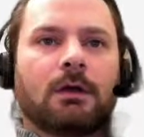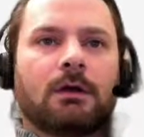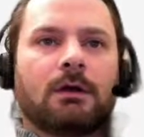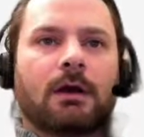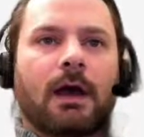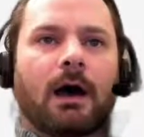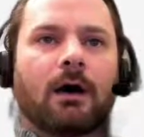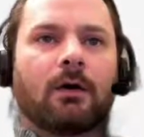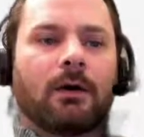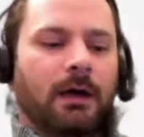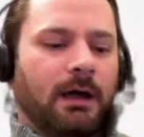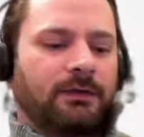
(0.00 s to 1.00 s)
Now,
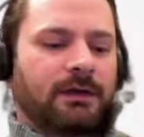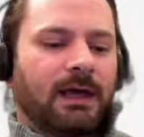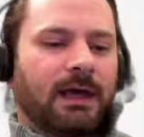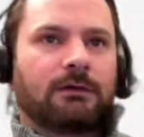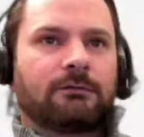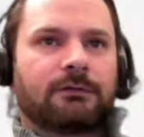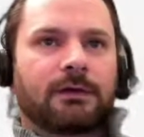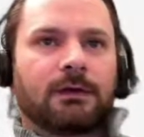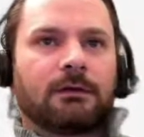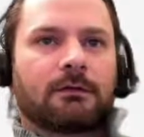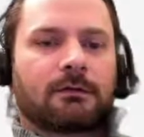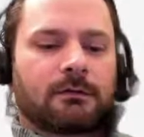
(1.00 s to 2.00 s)
at the end of
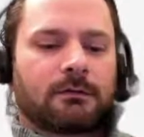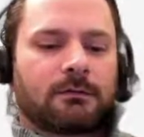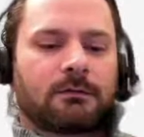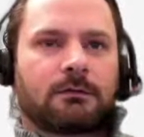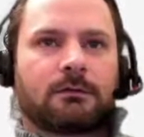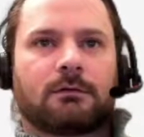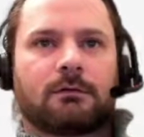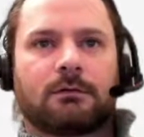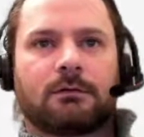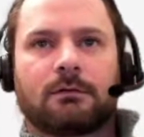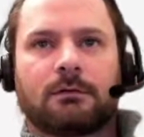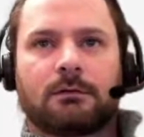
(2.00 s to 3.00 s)
this,
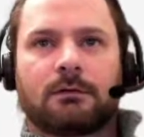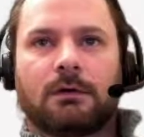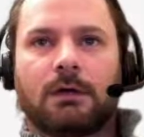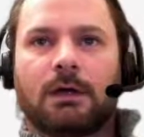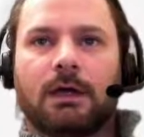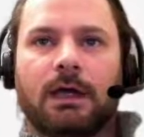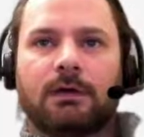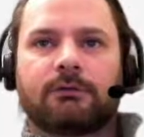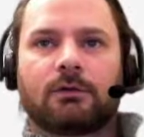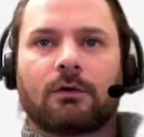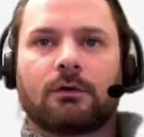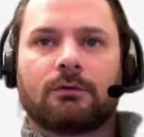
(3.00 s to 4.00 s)
even
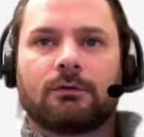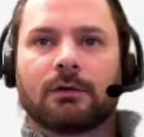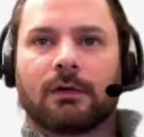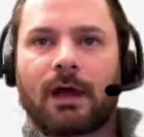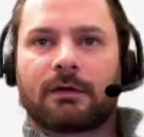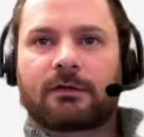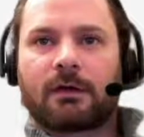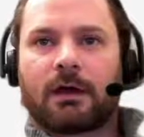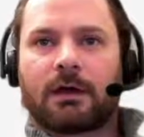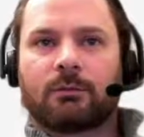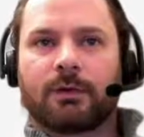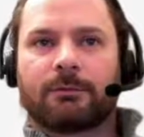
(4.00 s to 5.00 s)
though the last
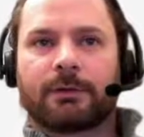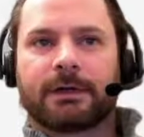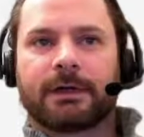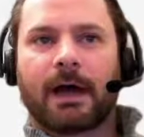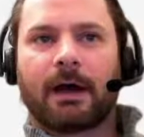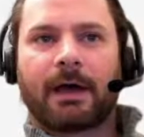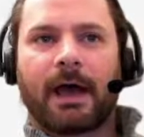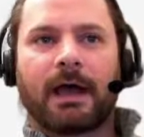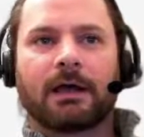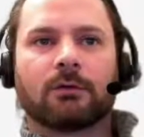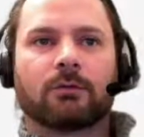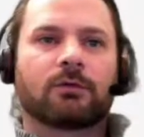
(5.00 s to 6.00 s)
time we printed out a,
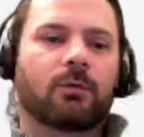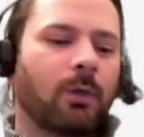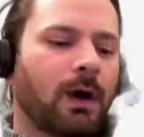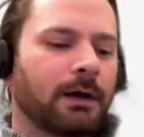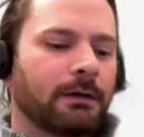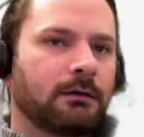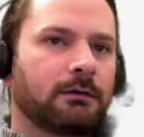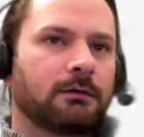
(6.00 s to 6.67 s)
it was 1,